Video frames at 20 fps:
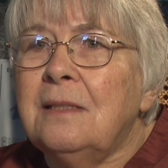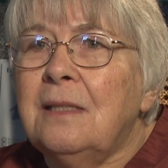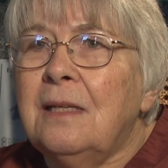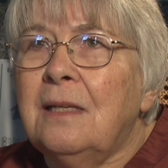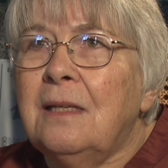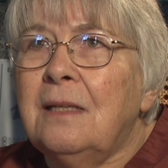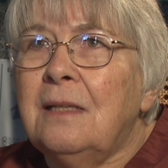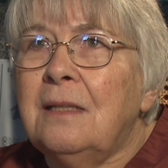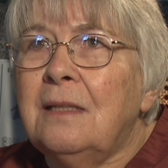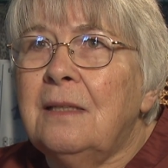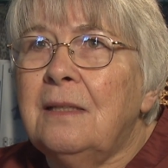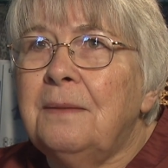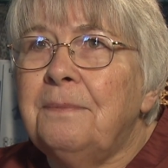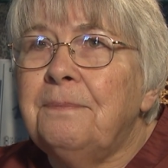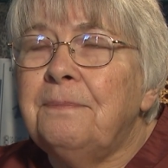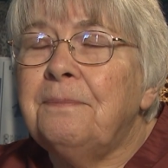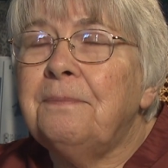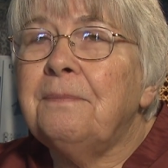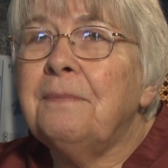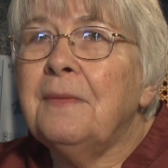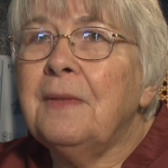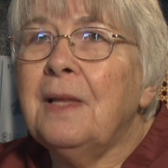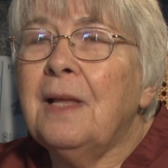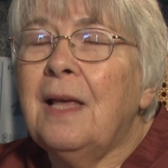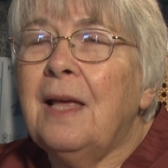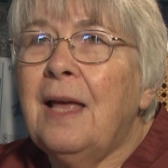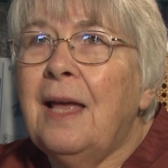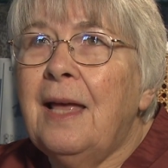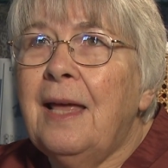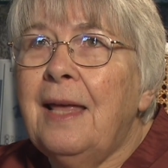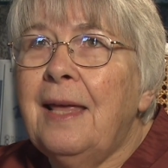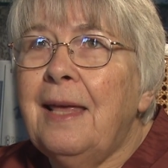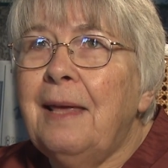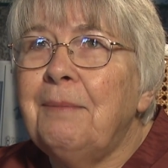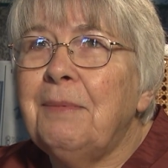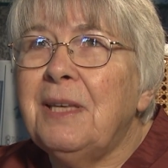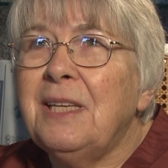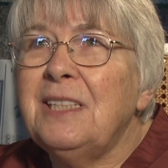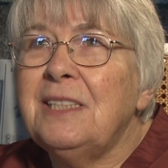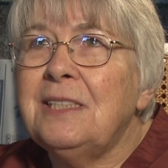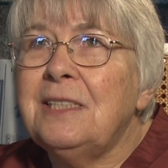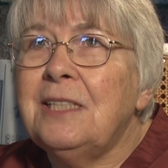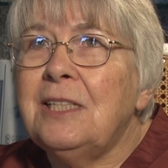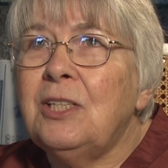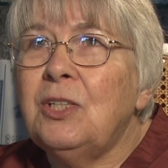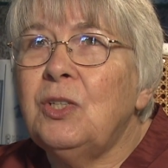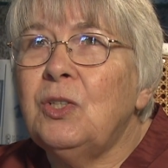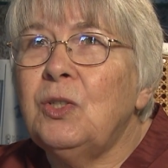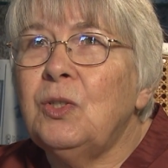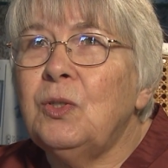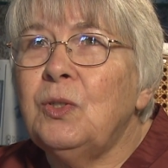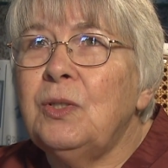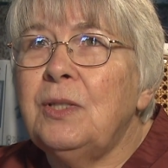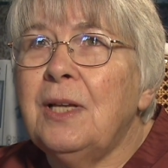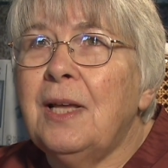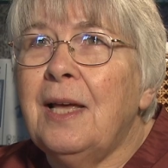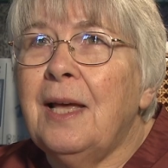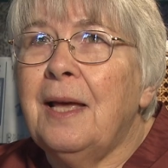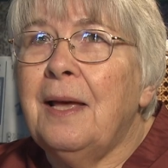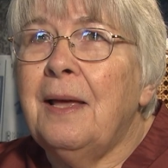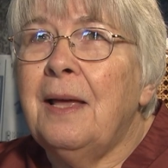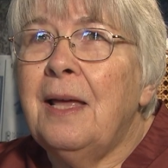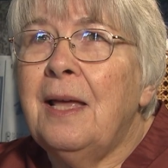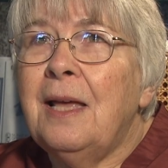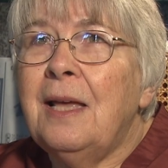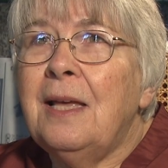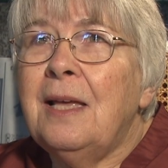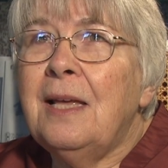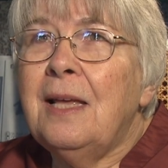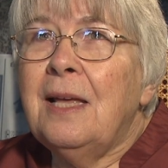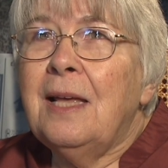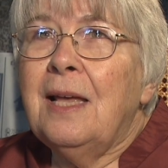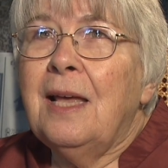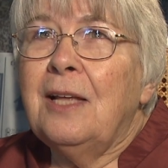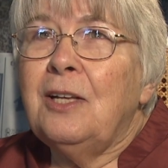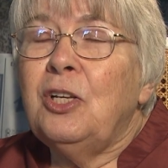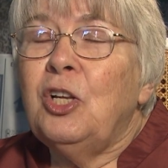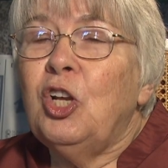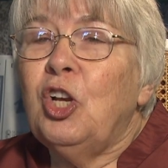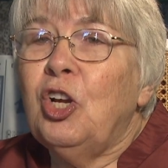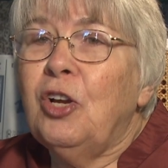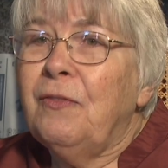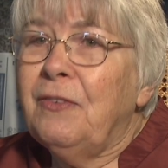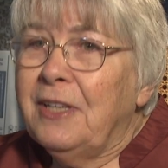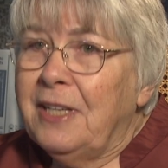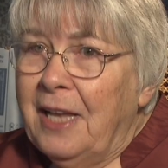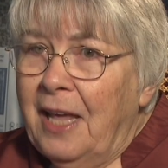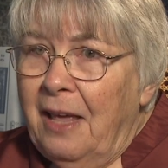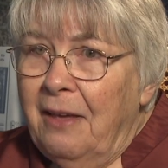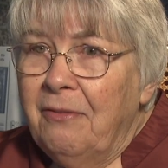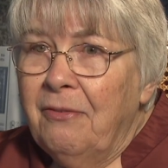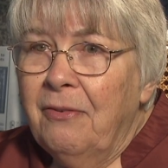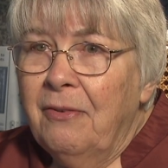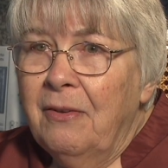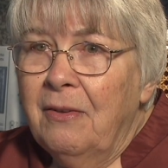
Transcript: I am considered nerve deaf.